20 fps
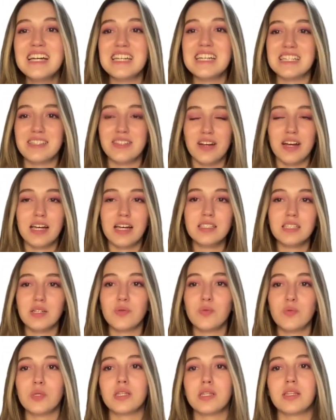
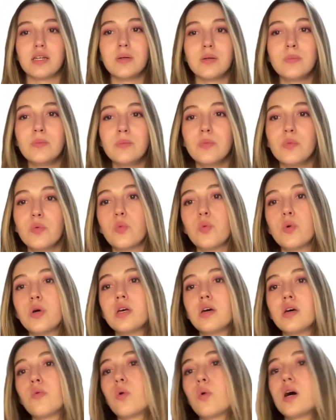interacting with them
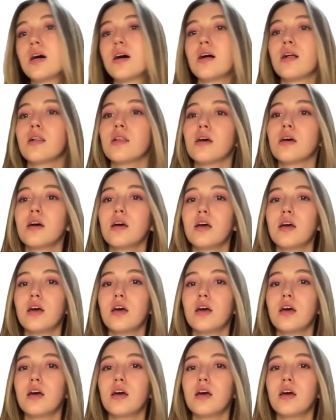while